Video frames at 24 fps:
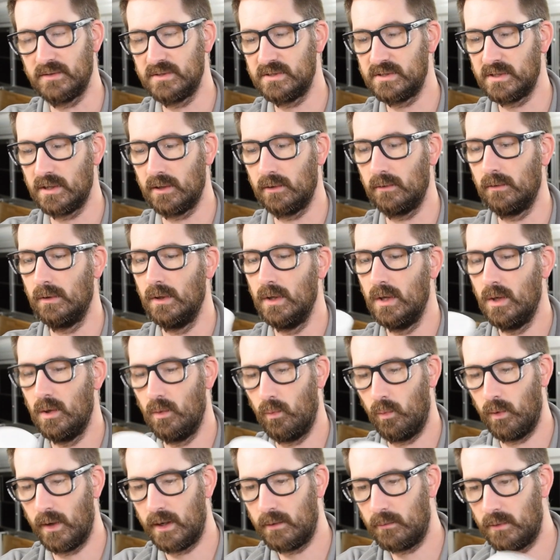So
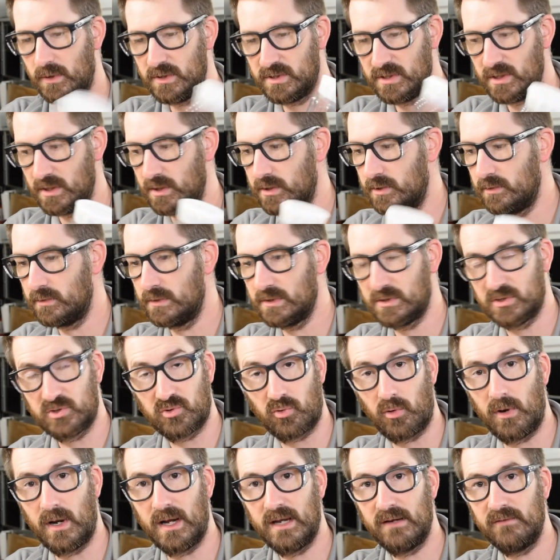what I want you to do is
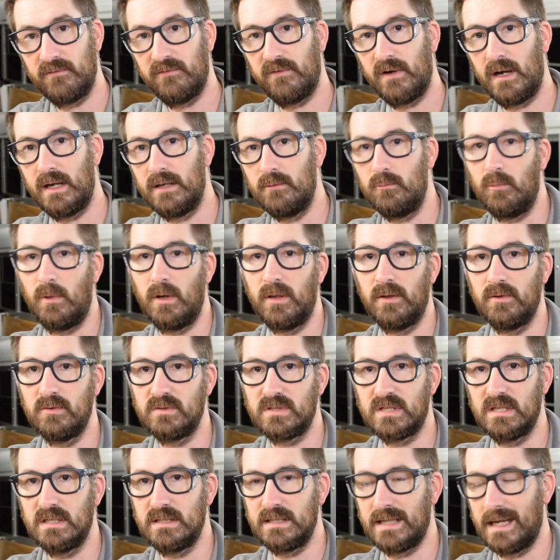try and find one of those
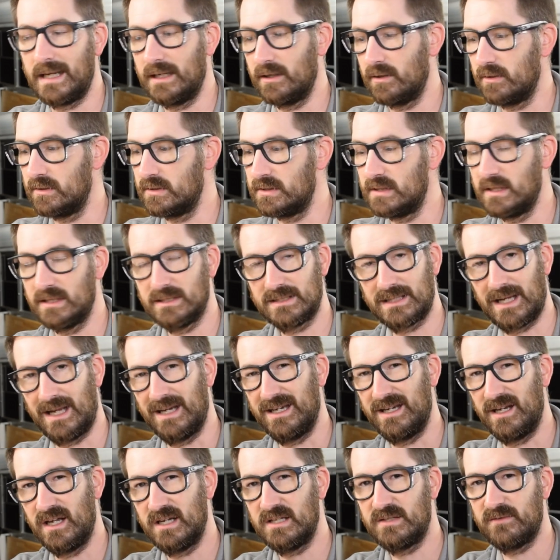containers that's got
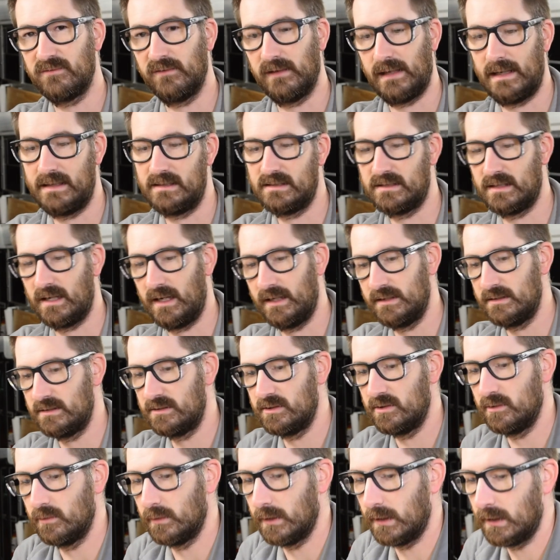nice flat sides
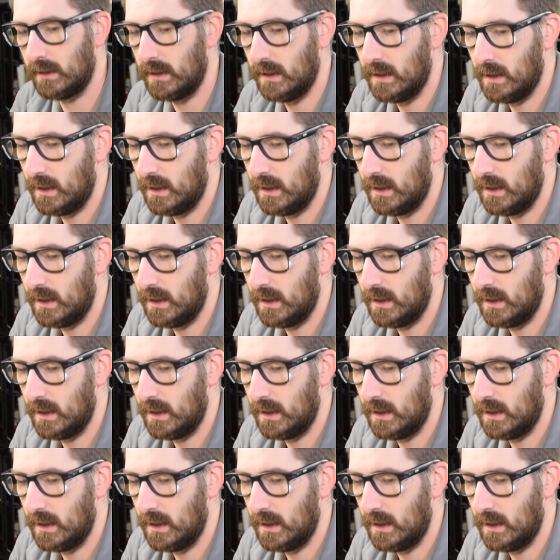to it.